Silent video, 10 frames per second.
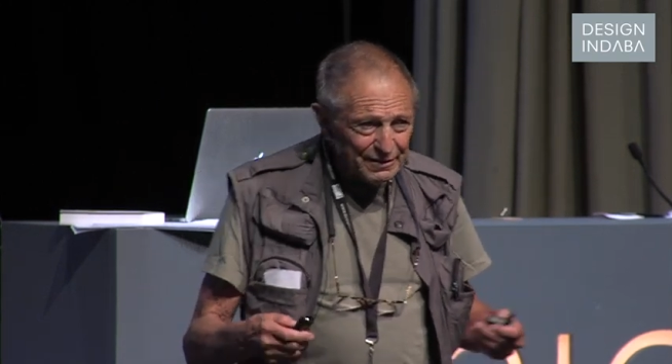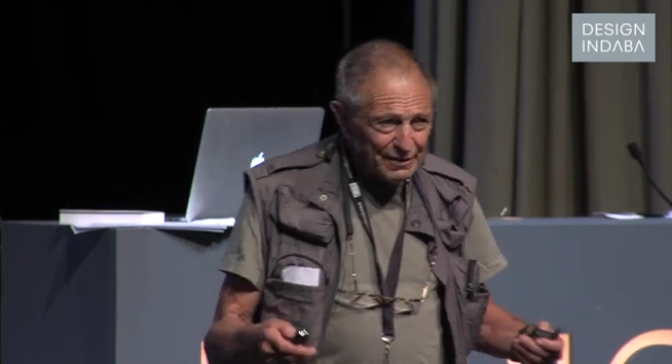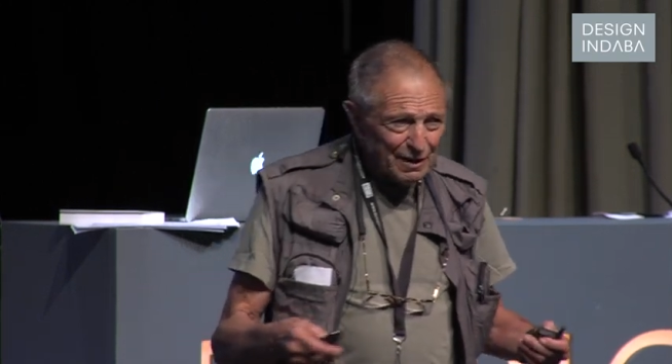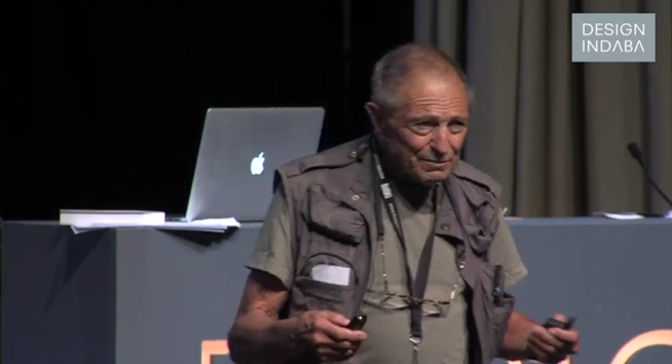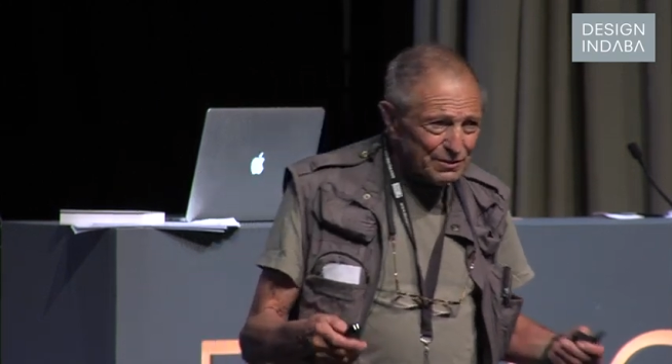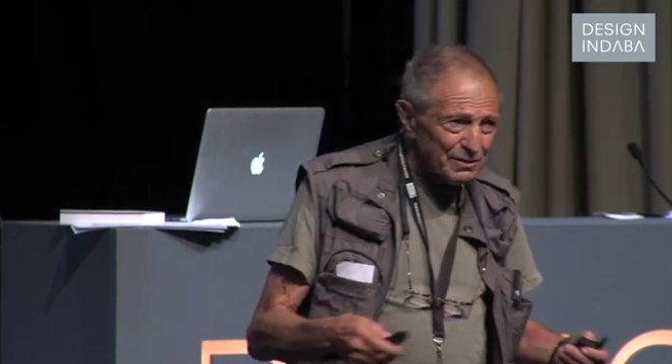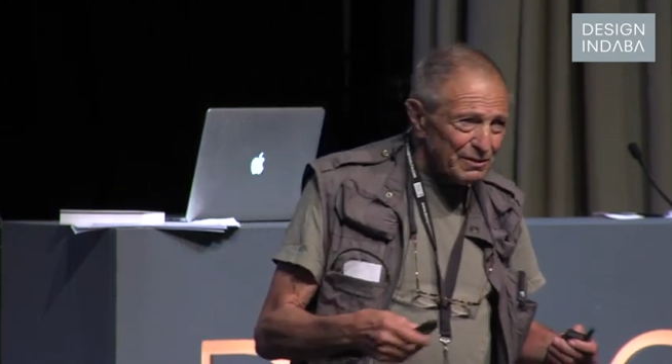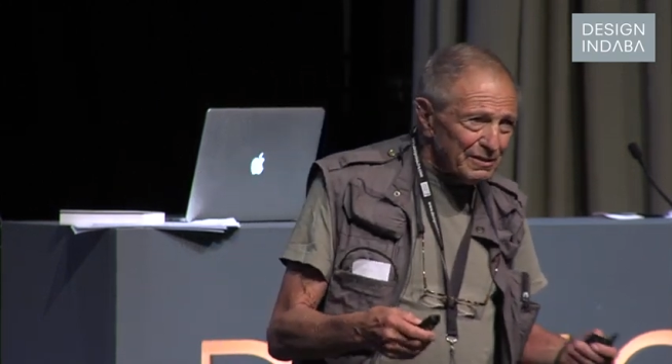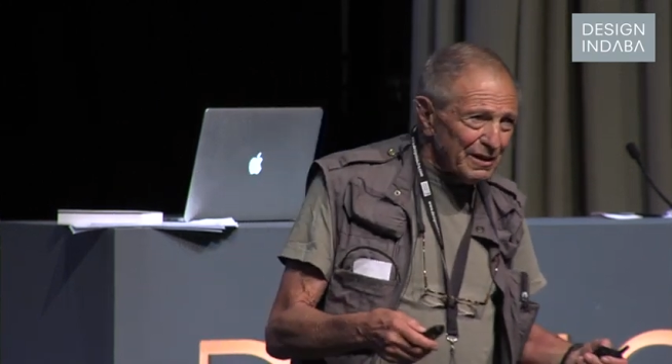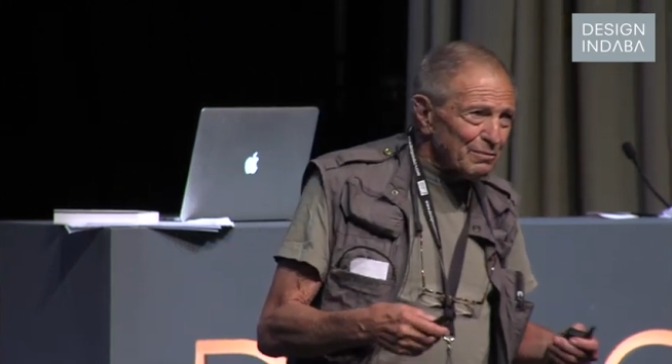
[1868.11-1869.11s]
come
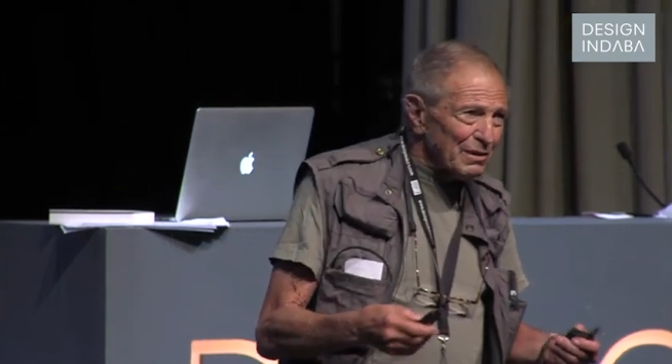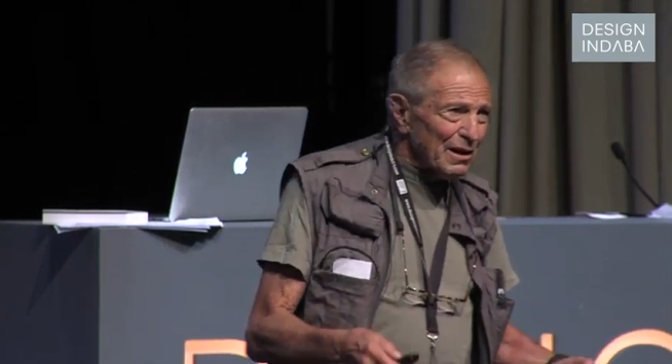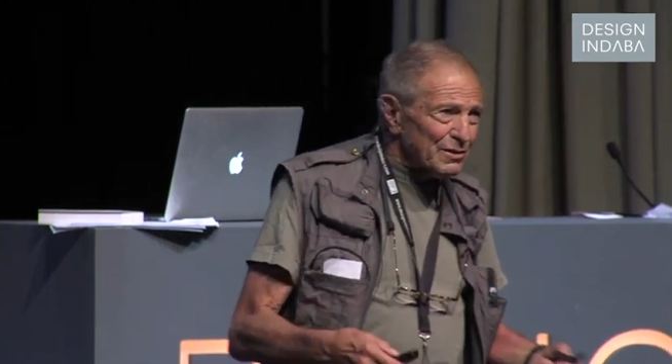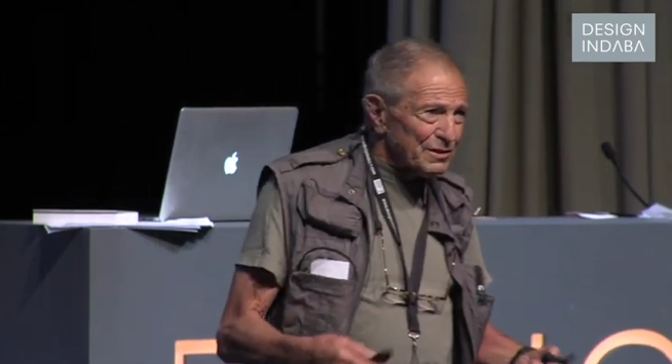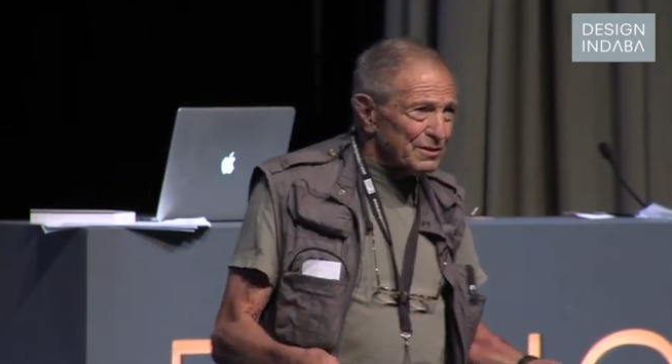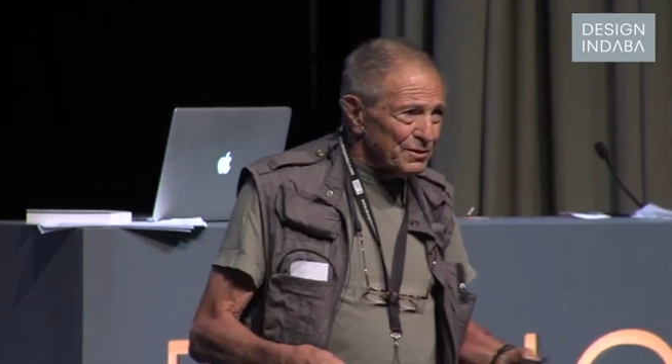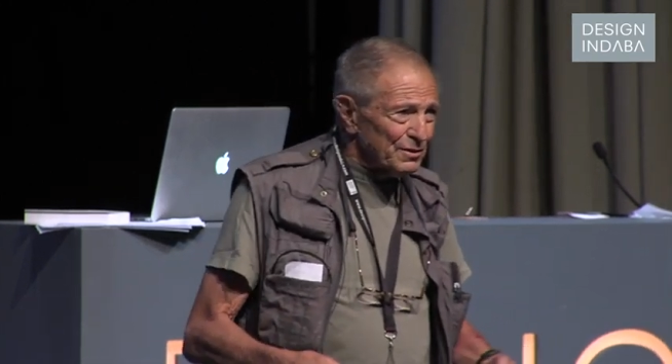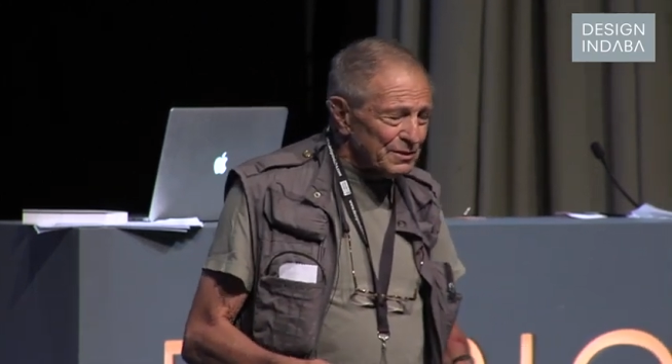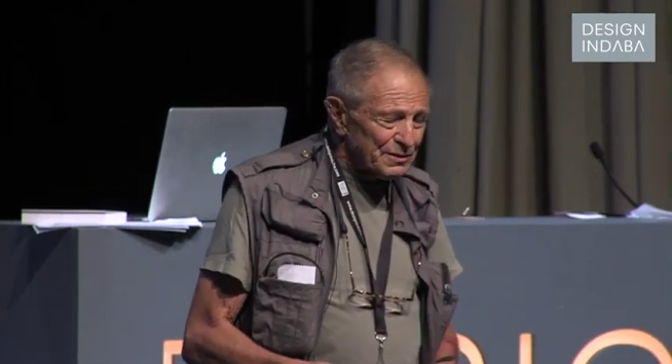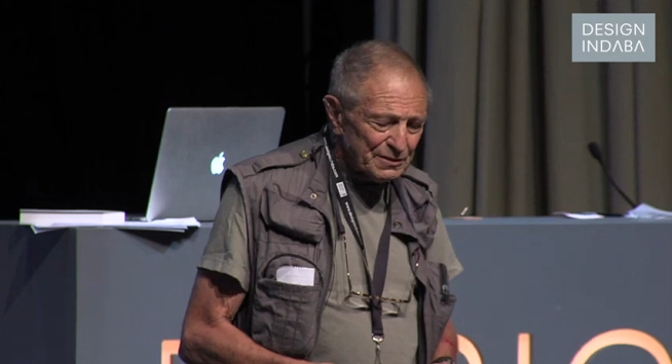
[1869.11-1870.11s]
closer to
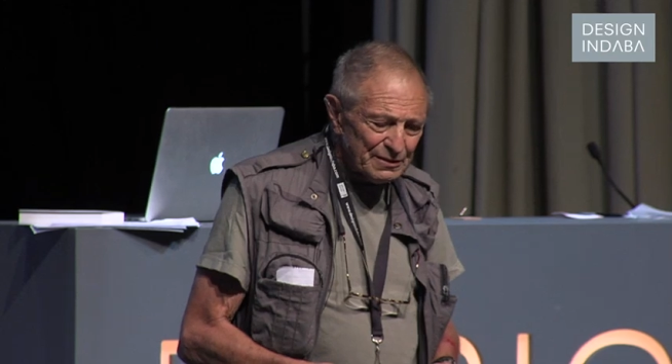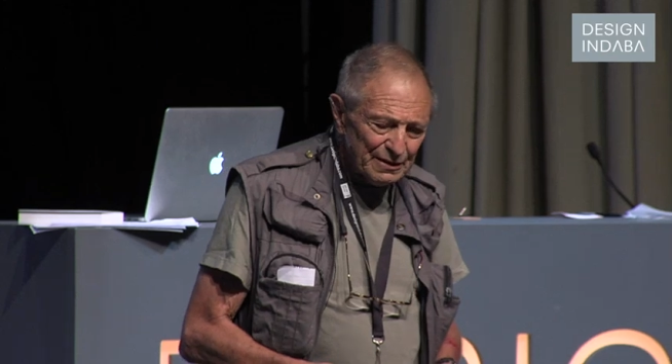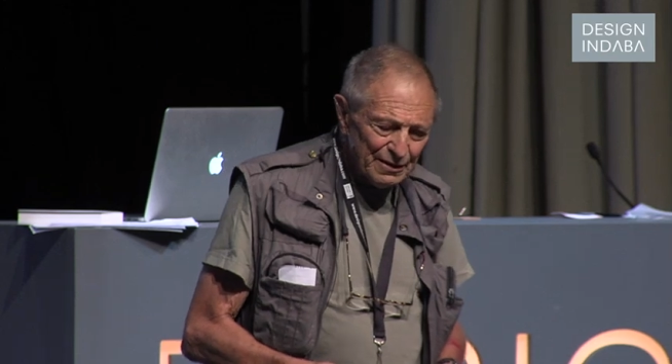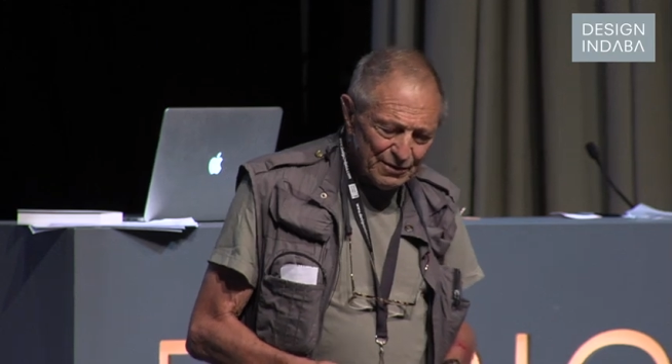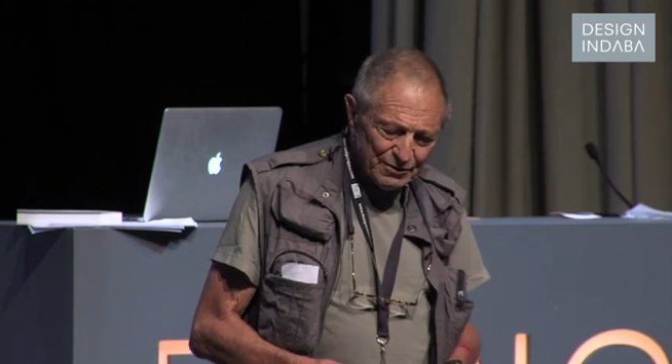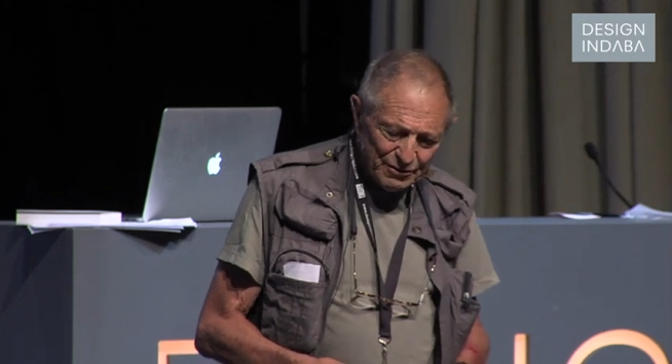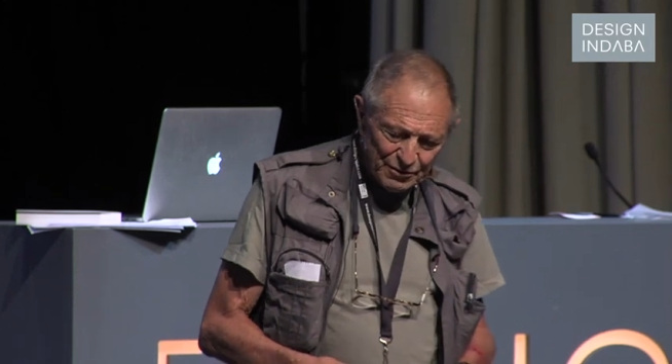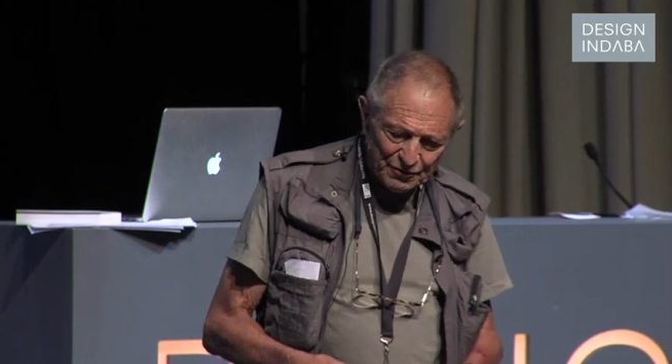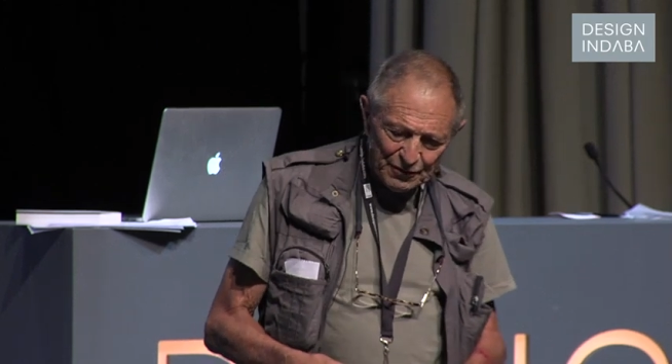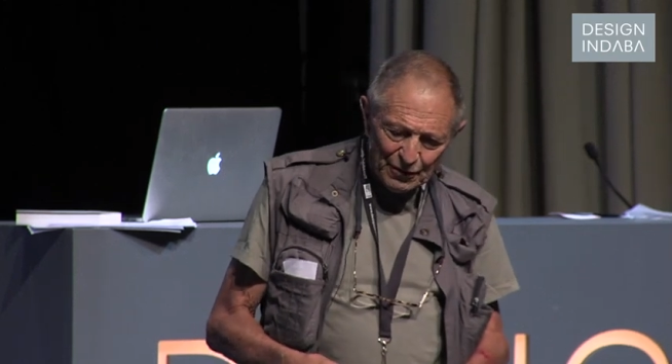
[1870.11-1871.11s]

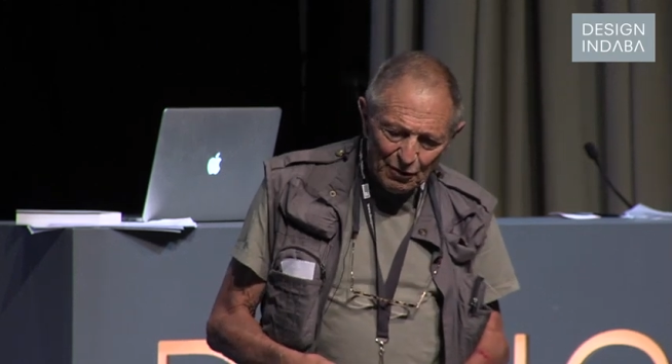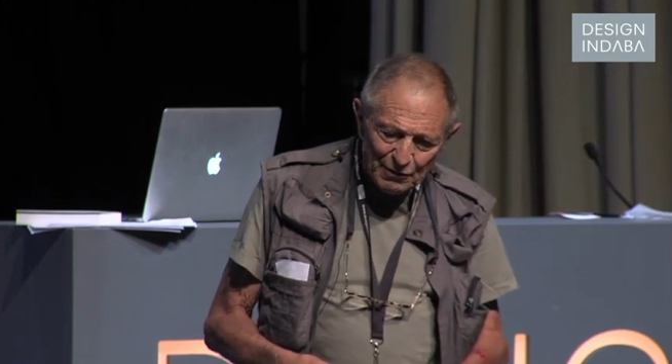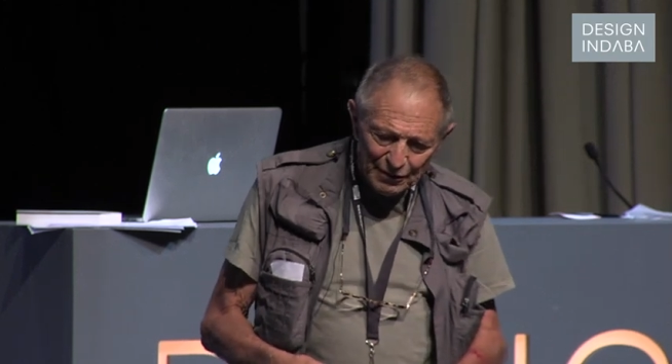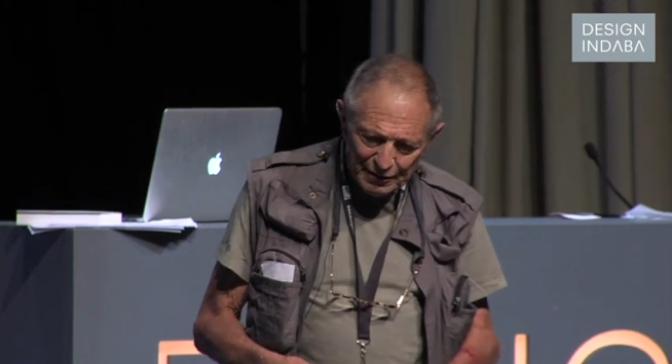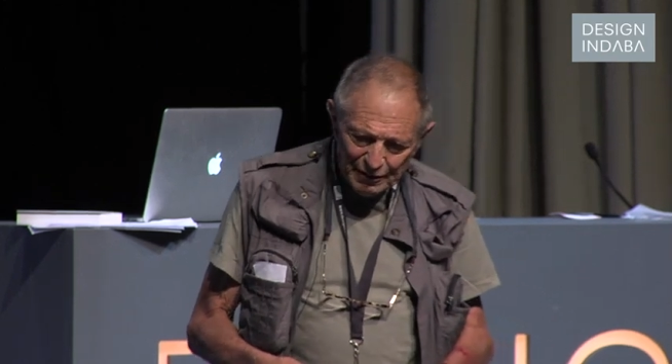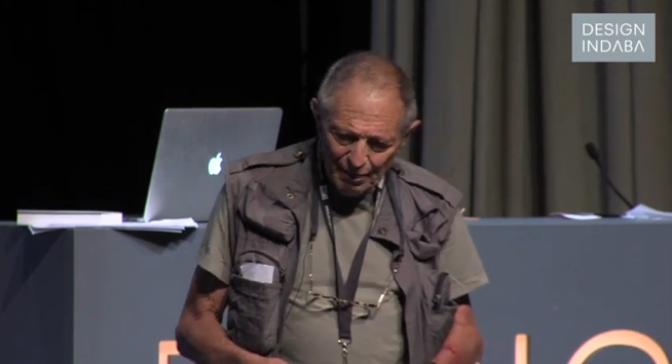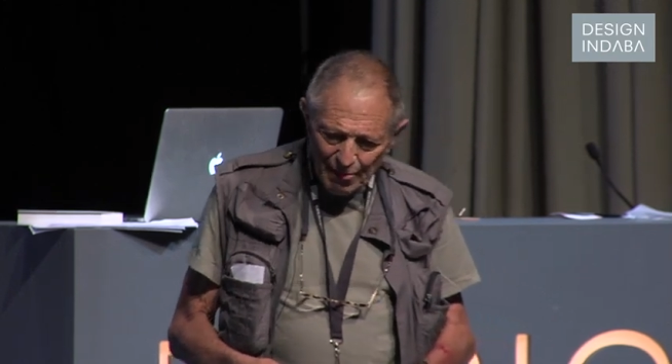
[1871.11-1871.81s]
this phenomenon.